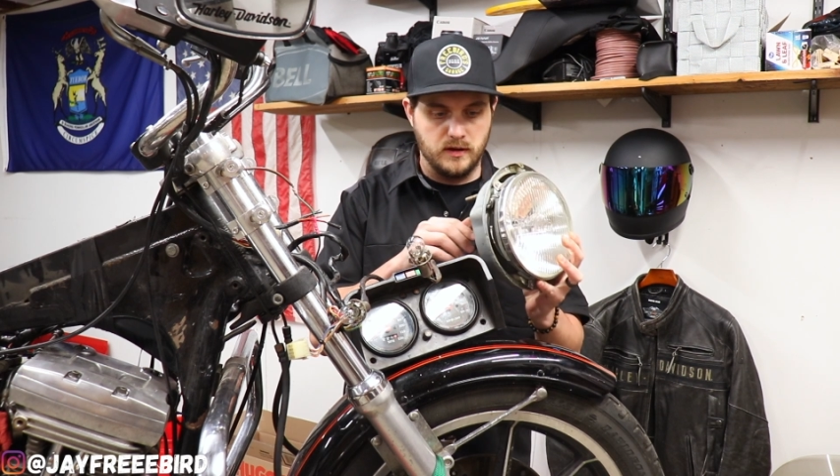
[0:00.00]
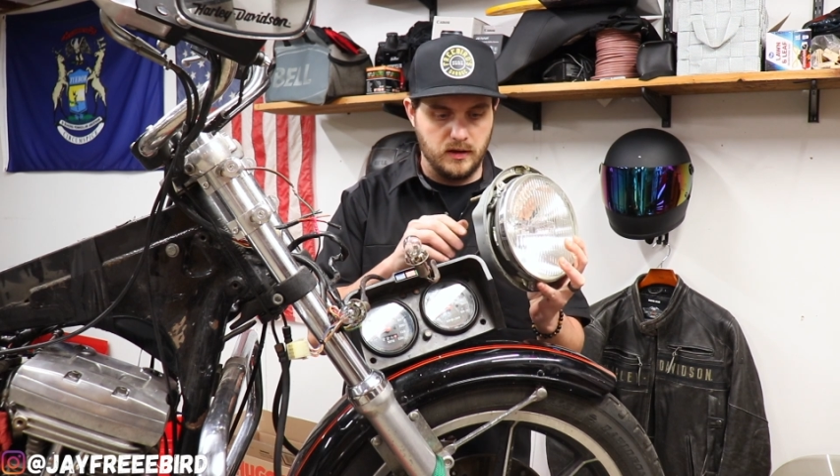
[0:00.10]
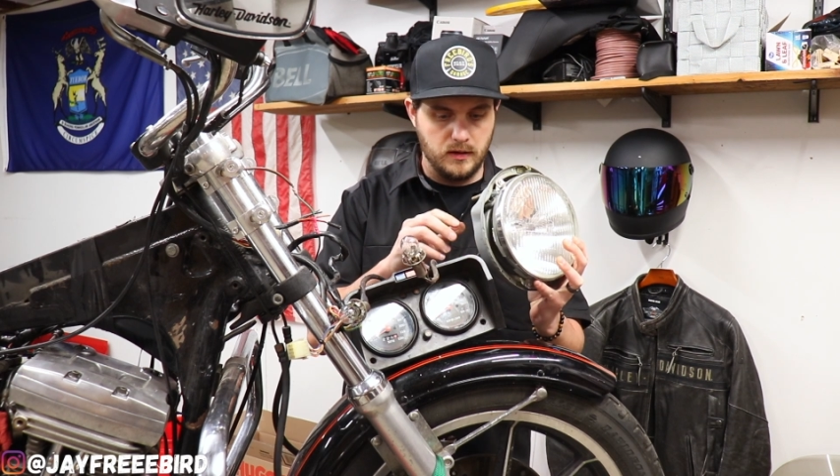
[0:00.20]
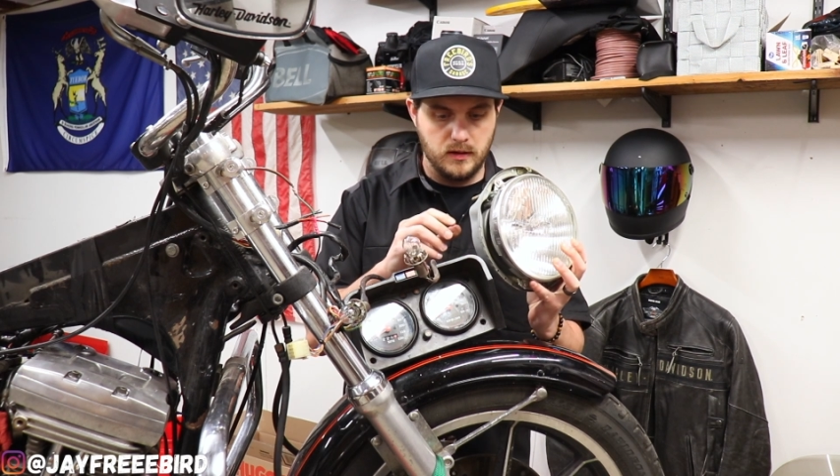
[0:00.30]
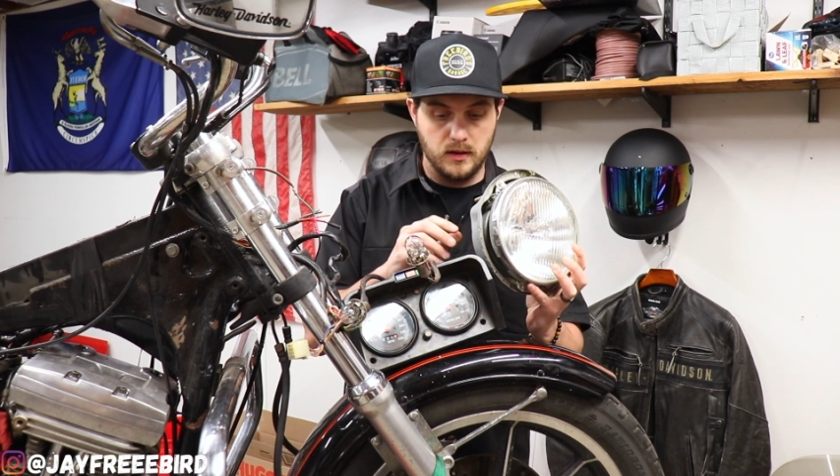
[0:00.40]

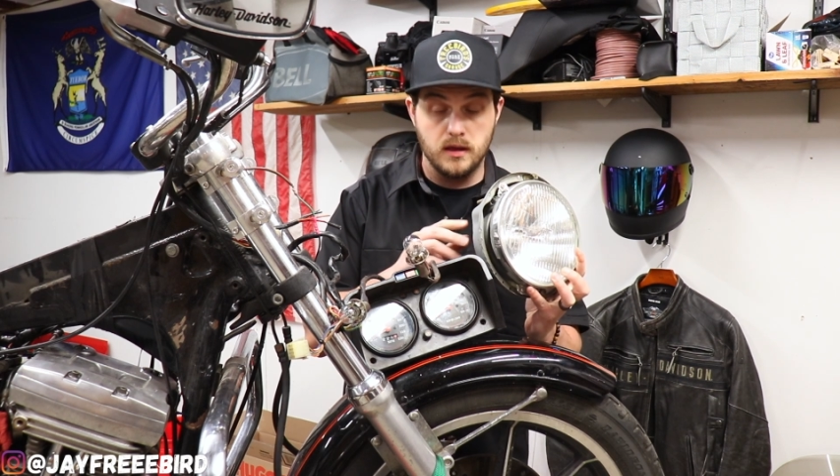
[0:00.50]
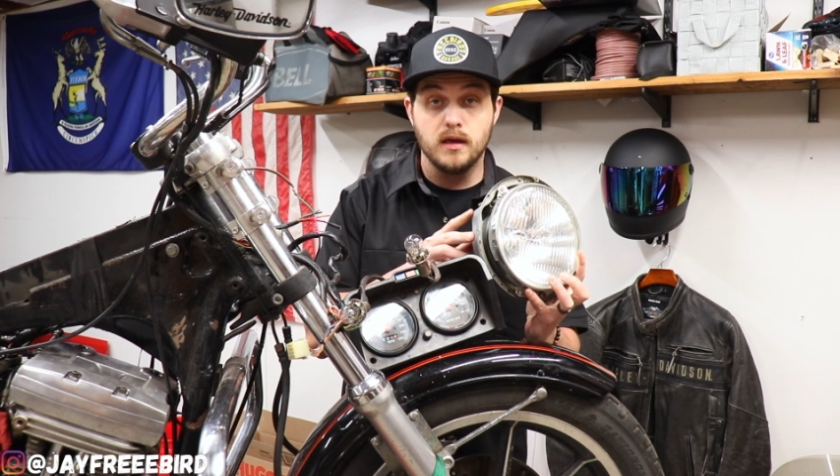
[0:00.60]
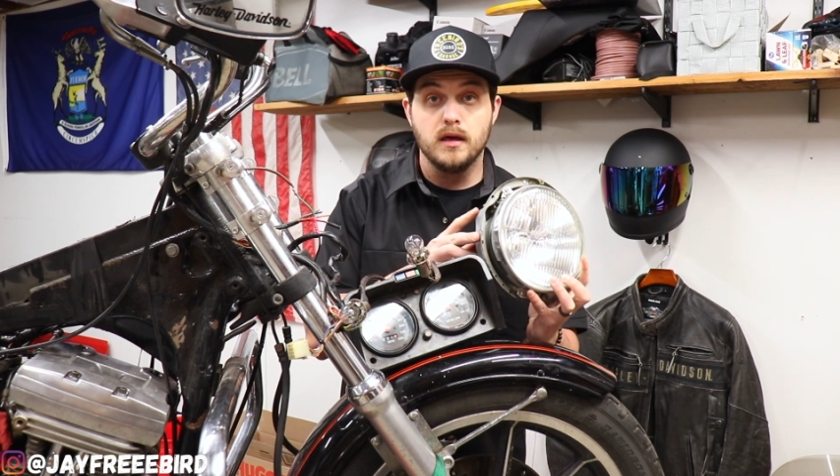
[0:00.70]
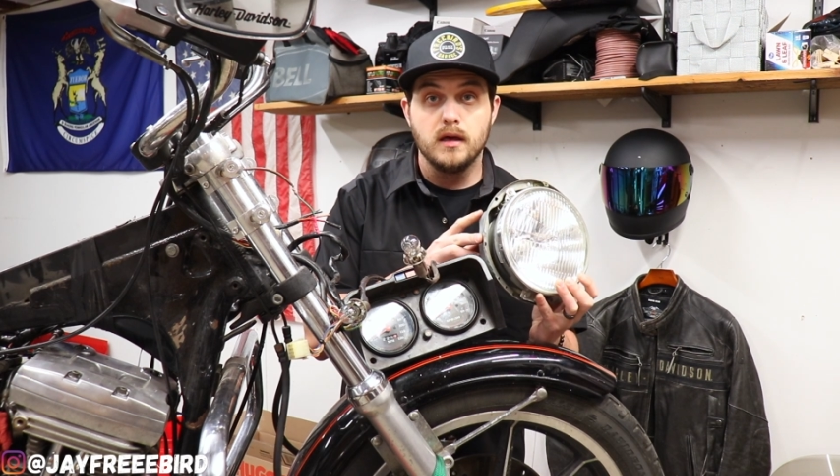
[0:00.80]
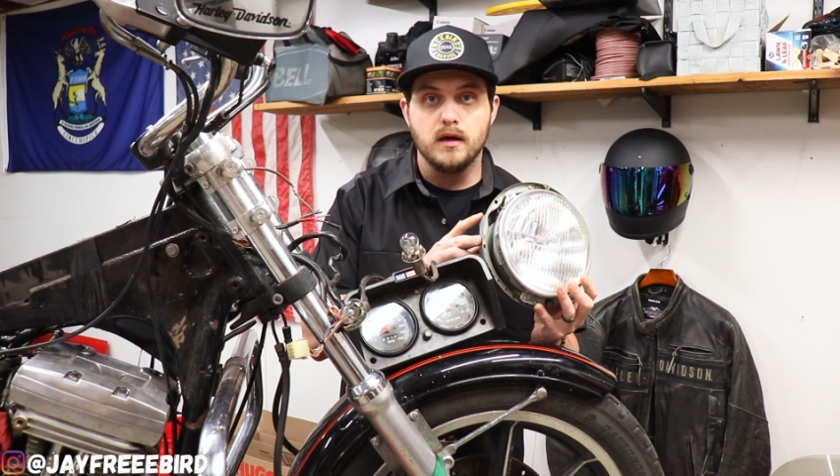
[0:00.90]
in.
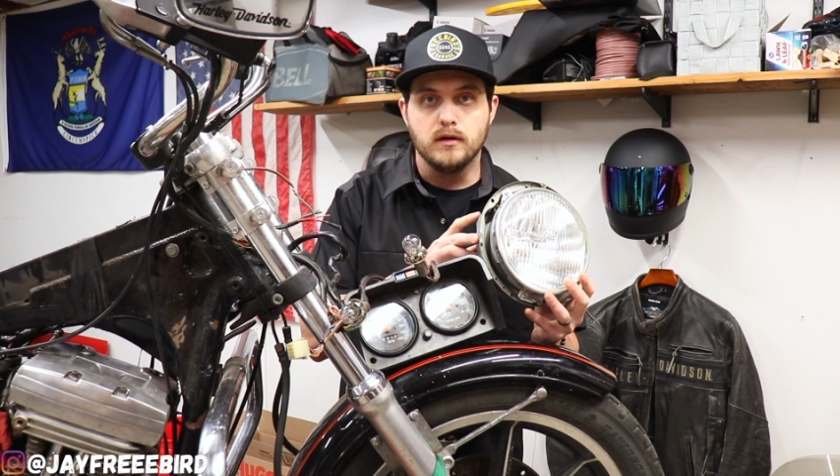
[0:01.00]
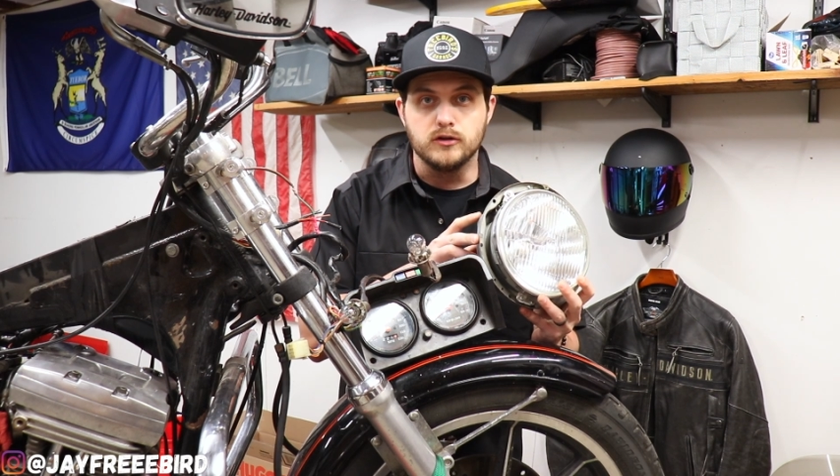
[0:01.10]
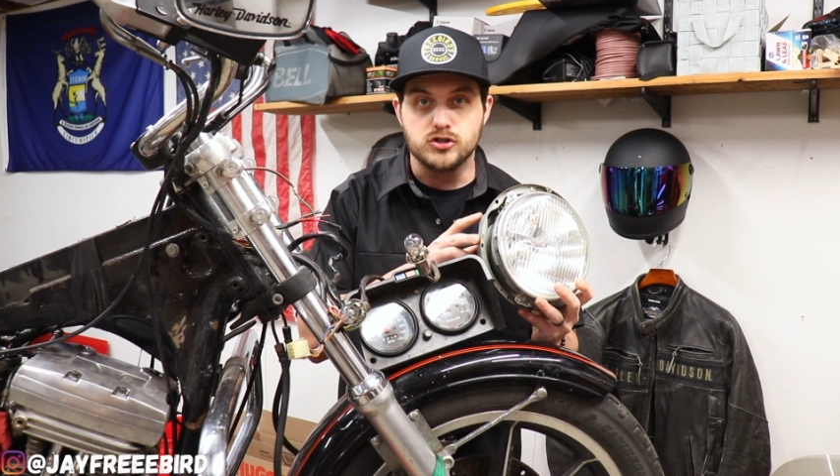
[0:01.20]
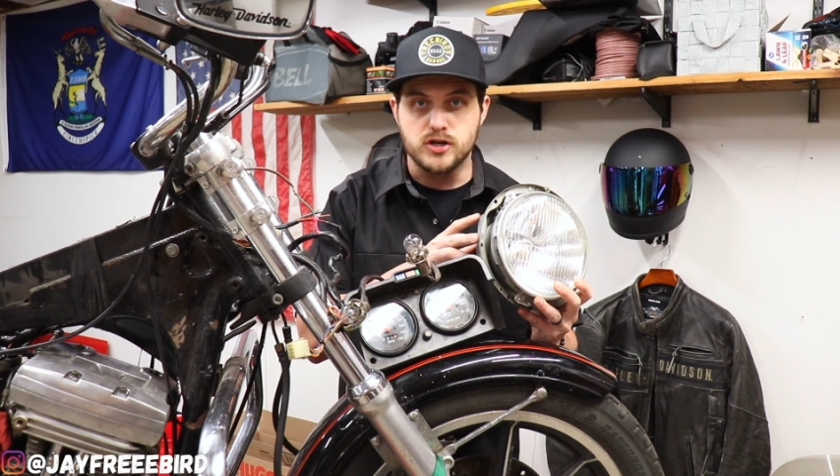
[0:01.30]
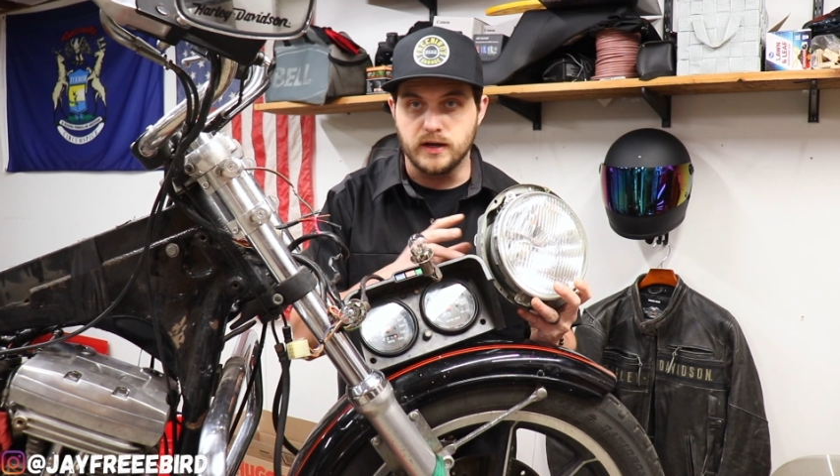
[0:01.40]

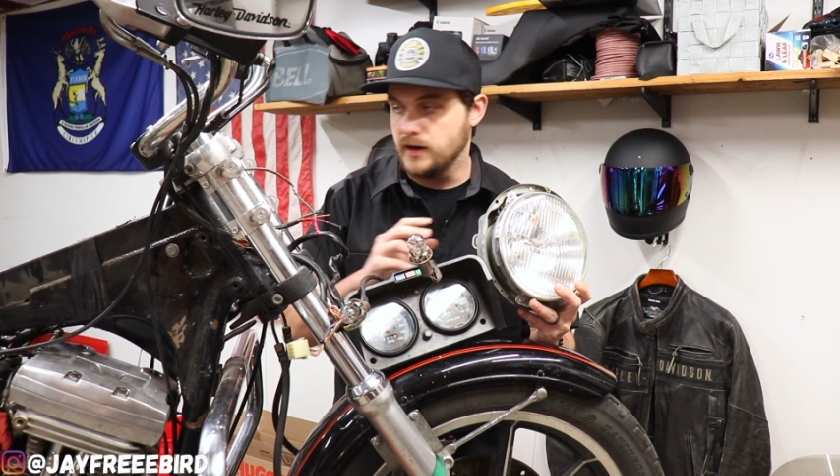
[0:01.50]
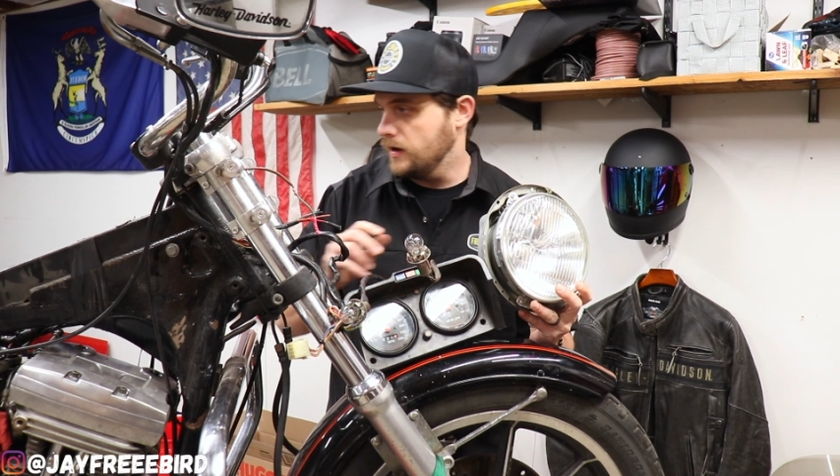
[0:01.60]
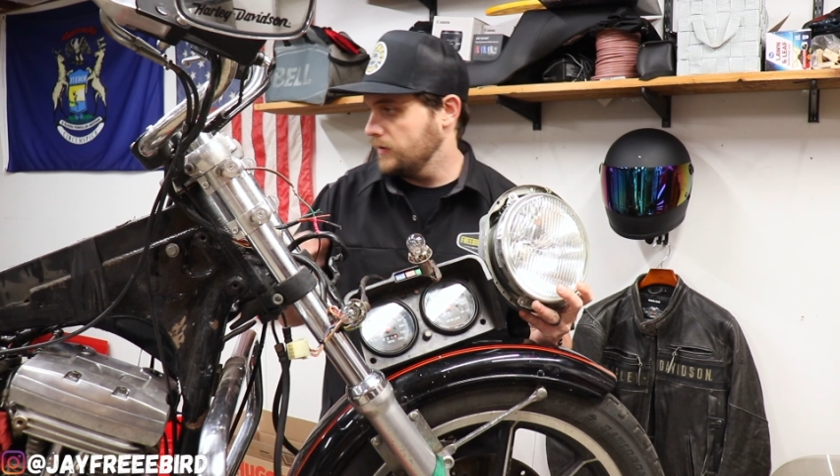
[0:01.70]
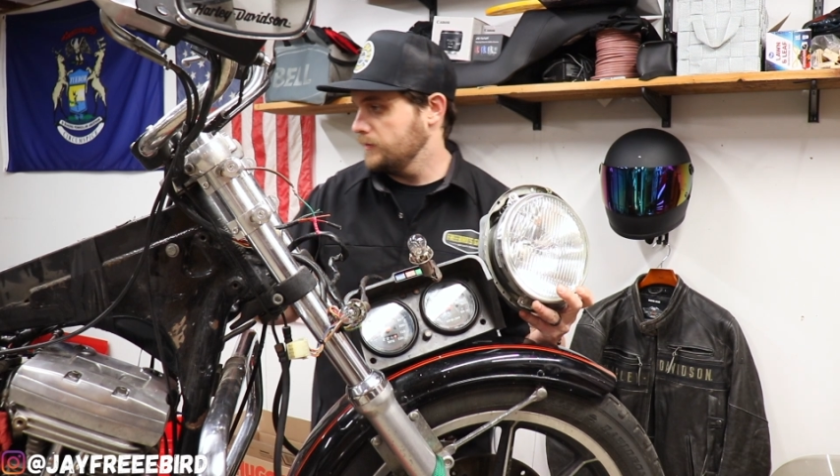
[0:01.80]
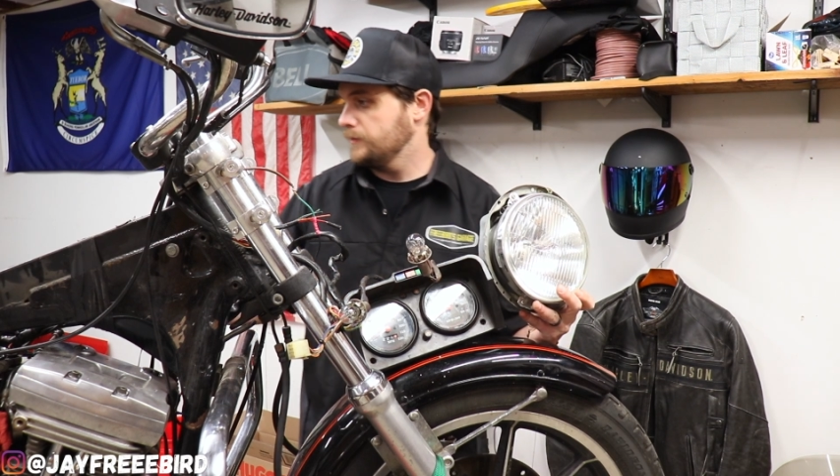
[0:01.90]
Let's check it
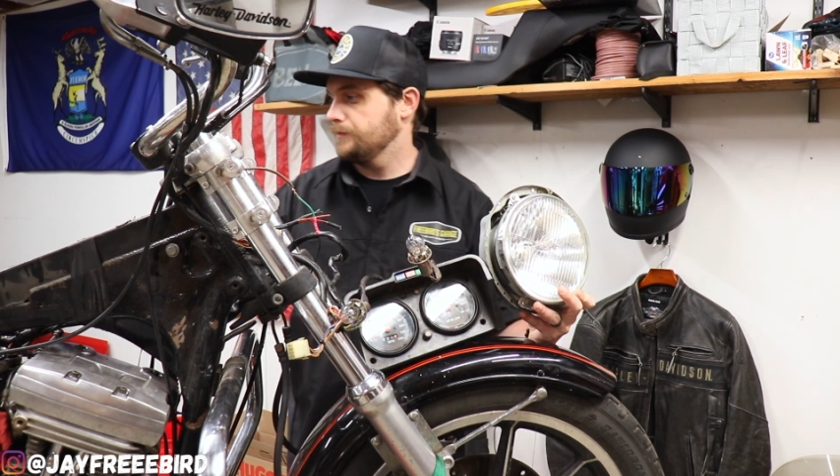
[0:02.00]
out.